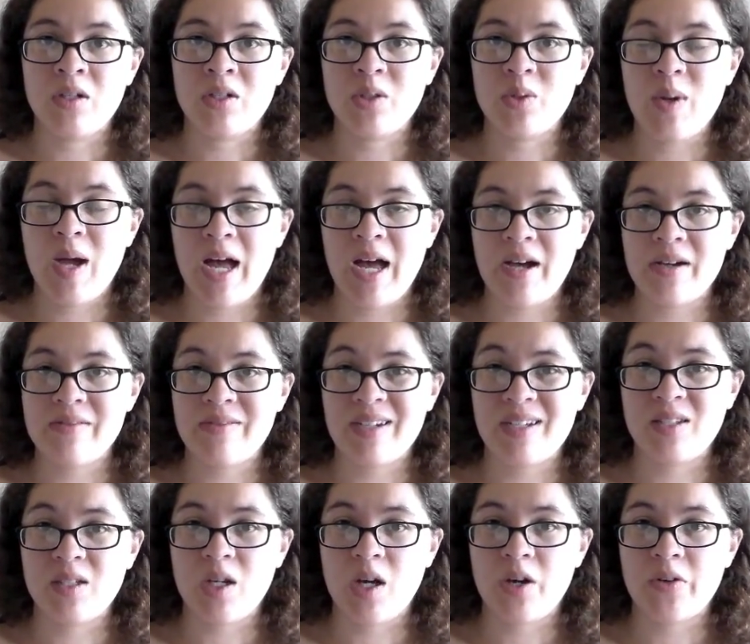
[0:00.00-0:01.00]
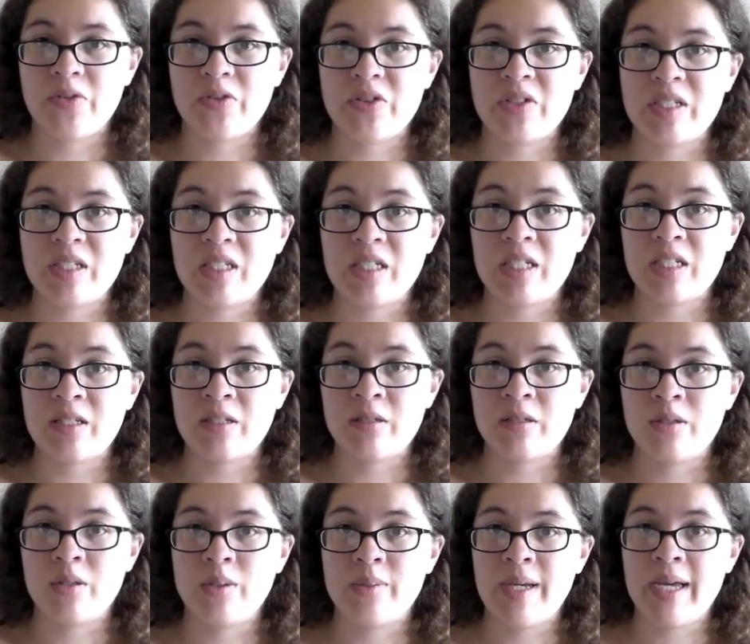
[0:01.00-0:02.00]
you have enough
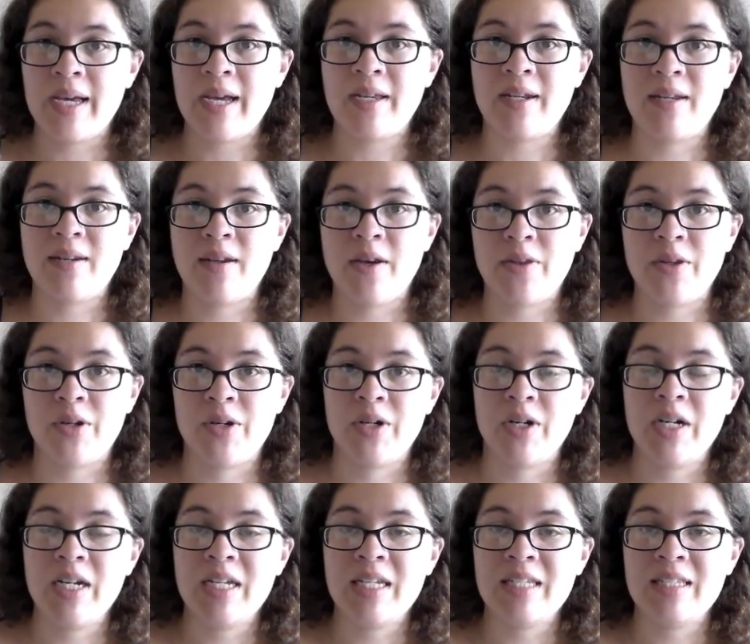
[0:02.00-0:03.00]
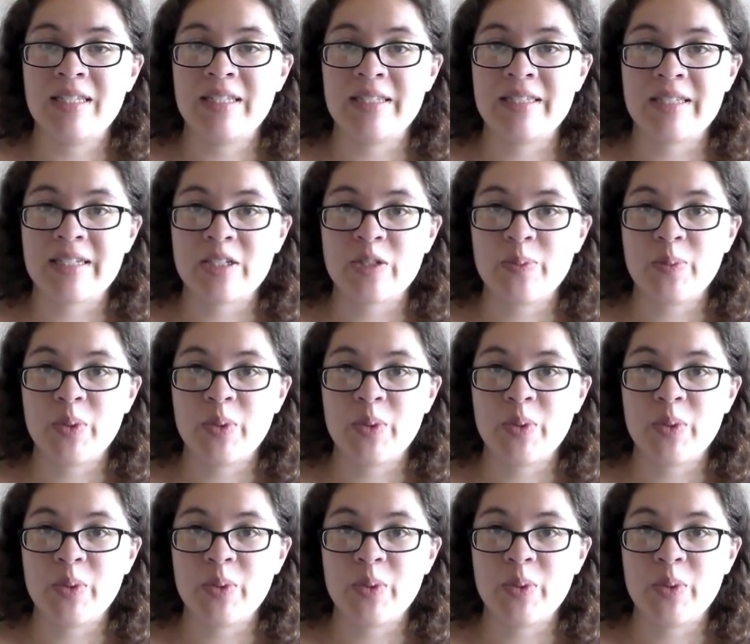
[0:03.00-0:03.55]
stitches to add another knit 6,